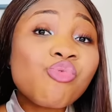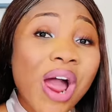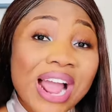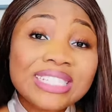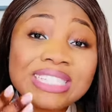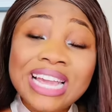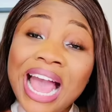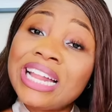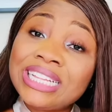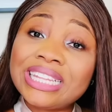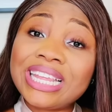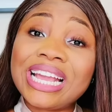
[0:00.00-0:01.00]
right
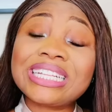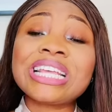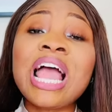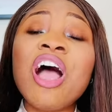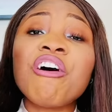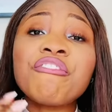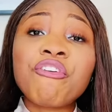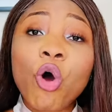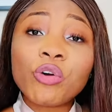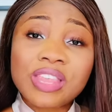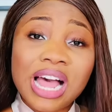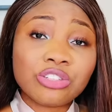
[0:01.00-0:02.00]
candidate
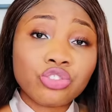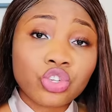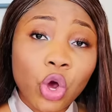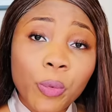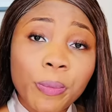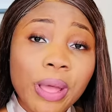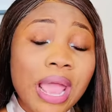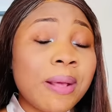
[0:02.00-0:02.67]
for that job.